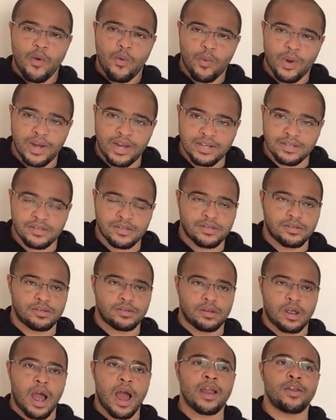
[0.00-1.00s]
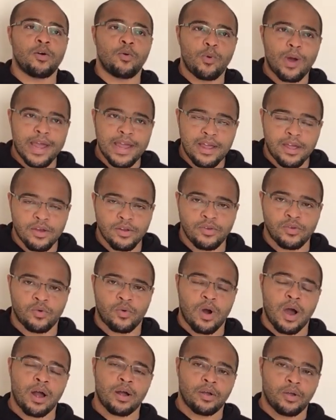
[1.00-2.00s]
when it's unawakened
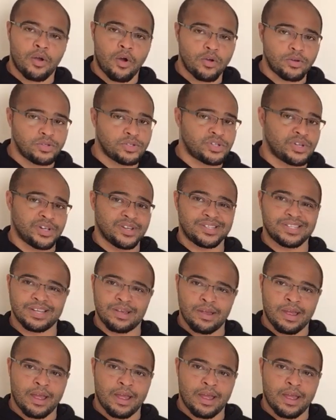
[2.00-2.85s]
or unconscious, it,